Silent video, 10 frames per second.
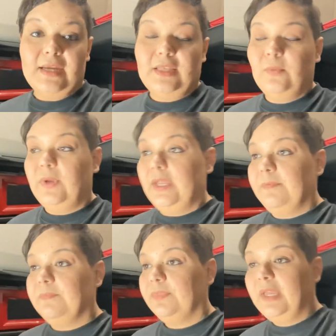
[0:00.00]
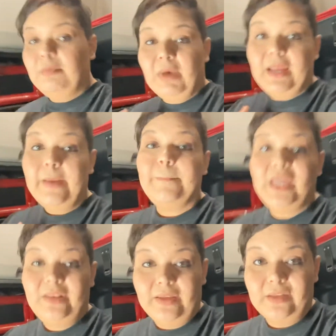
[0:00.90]
that way, in my
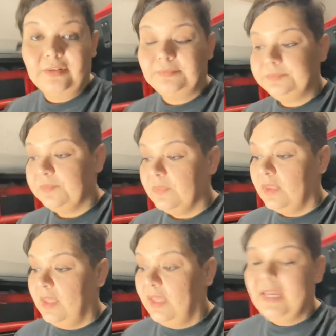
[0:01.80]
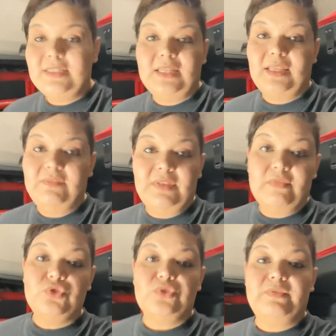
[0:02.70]
opinion, is that they've
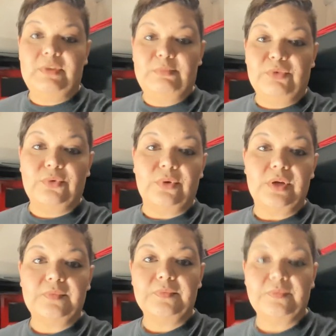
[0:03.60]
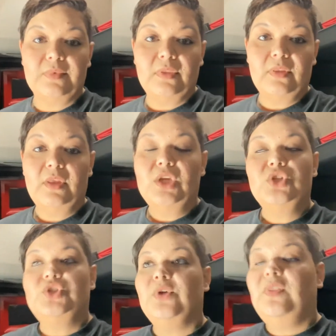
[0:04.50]
never driven before.
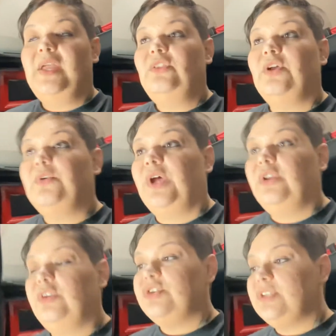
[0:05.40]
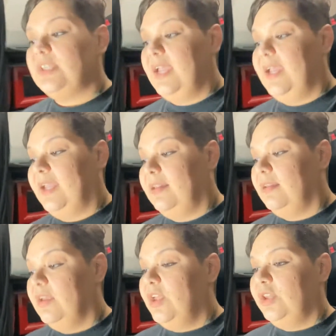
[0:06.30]
So they don't understand
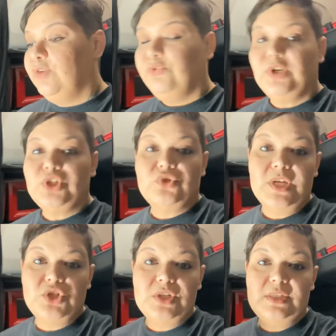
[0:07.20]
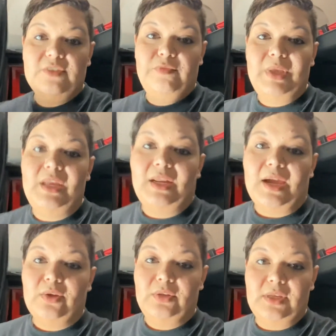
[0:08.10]
the frustrations of being
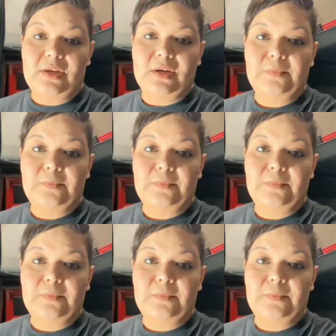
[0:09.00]
out here.